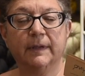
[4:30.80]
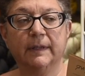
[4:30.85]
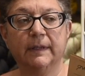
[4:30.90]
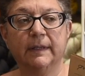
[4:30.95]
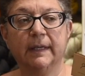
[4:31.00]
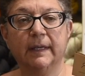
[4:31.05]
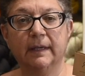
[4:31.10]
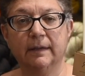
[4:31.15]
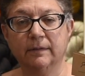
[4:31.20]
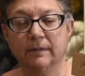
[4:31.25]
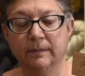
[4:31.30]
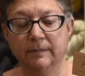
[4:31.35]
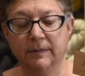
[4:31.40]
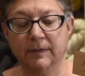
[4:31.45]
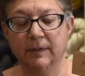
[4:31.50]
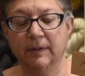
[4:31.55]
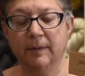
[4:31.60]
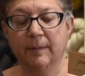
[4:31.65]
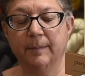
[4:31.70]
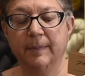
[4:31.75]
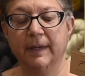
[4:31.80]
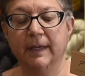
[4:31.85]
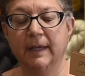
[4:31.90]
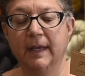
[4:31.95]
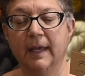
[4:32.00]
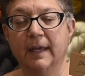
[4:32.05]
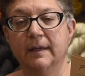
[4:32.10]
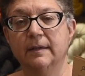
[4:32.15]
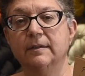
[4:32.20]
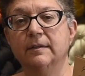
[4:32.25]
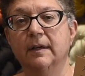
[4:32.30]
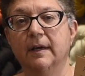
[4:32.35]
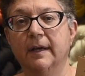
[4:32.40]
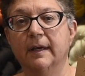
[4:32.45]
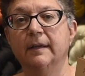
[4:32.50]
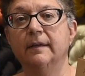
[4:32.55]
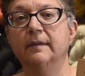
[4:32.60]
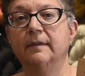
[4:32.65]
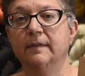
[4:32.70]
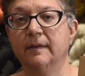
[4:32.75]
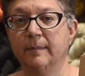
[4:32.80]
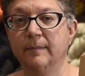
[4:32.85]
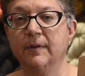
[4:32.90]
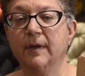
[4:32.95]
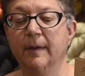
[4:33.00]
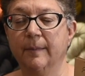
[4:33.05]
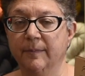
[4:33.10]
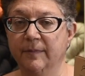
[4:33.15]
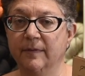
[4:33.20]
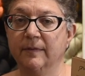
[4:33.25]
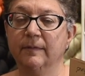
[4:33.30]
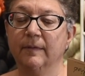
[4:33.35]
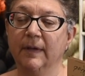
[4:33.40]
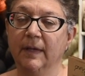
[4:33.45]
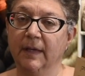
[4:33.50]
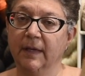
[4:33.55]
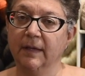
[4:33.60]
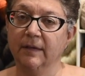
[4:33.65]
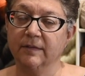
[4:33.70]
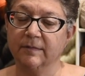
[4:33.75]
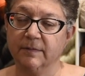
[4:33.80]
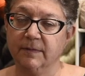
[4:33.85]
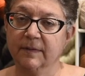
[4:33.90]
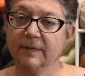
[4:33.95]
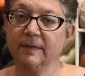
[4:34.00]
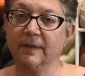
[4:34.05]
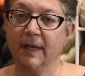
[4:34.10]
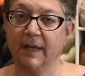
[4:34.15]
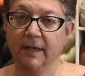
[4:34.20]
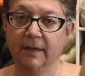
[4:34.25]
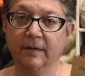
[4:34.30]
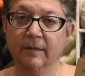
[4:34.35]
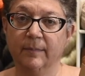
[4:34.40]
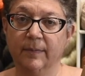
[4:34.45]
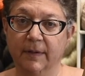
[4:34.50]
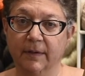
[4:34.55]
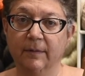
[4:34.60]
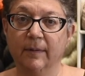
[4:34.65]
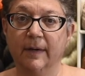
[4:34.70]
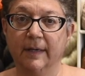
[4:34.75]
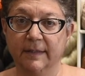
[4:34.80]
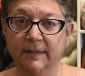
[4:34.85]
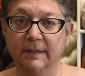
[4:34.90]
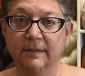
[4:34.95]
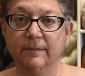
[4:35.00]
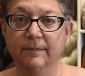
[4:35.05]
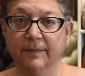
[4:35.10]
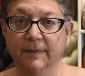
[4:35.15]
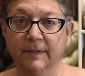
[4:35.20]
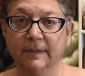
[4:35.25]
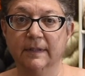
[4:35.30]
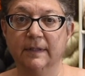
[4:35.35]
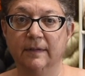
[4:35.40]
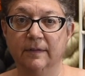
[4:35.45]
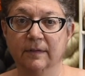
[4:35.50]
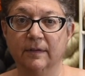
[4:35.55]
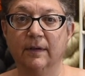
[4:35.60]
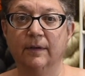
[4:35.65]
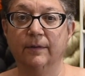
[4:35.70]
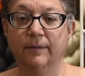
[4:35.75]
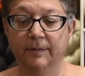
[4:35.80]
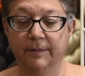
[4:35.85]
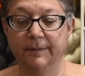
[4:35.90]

kettle, you know, being hand dyed, sometimes each skein can be quite different in tone.